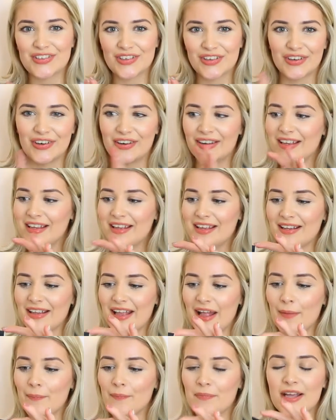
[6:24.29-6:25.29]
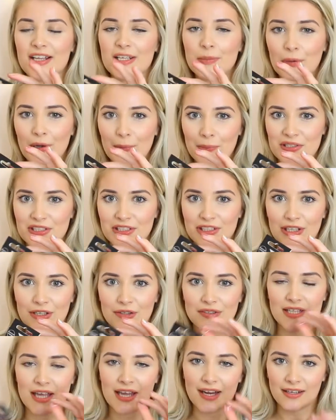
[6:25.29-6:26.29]
So yeah, major props to
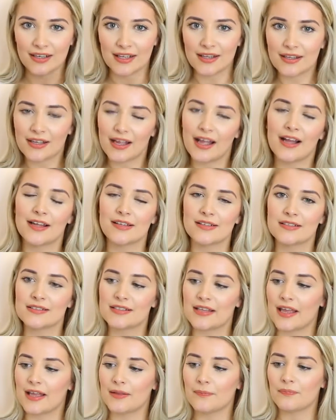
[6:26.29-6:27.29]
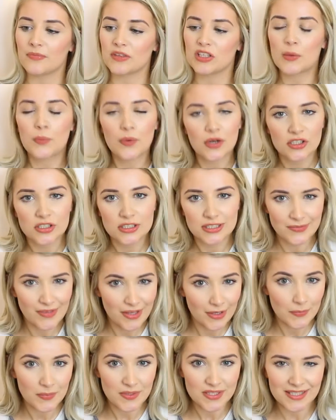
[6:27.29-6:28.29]
you, Technic, and your product
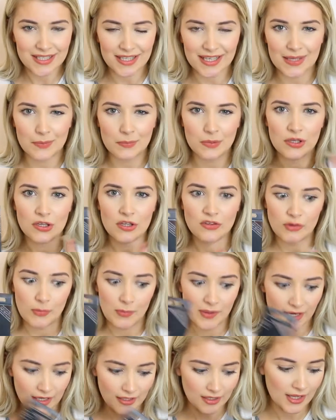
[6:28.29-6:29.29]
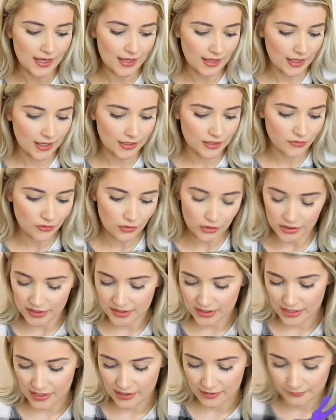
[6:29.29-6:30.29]
development team for picking that kind of colour
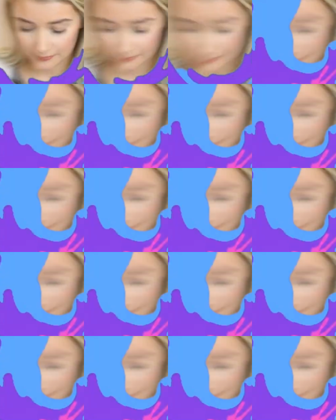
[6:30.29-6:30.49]
too.